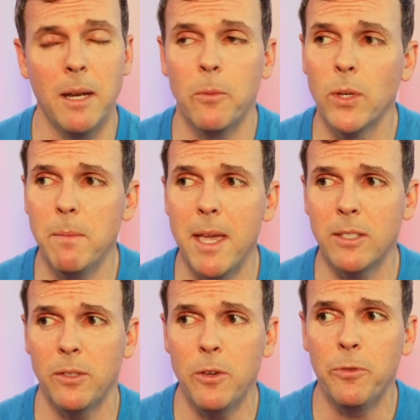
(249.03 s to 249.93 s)
And it really
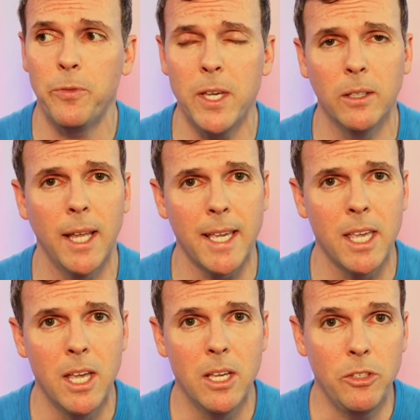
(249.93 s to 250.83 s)
makes you feel like
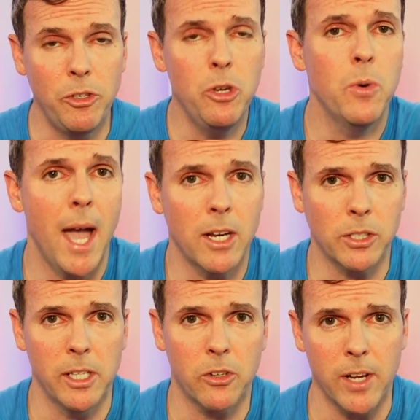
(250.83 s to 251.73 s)
you
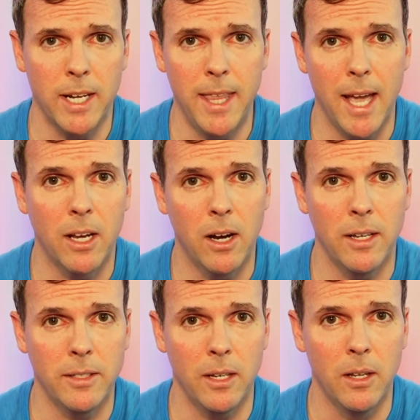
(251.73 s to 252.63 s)
actually created that
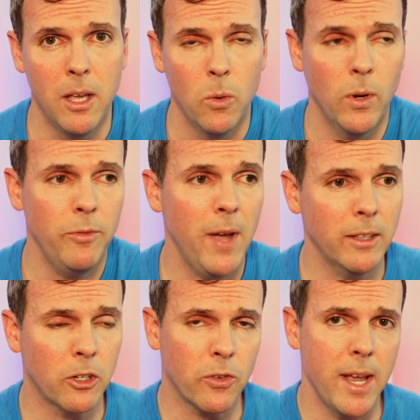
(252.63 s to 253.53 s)
content, when in
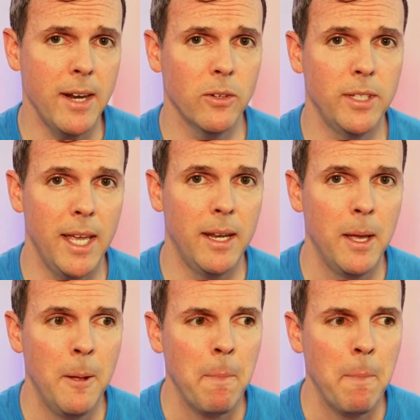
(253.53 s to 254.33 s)
fact the creator did.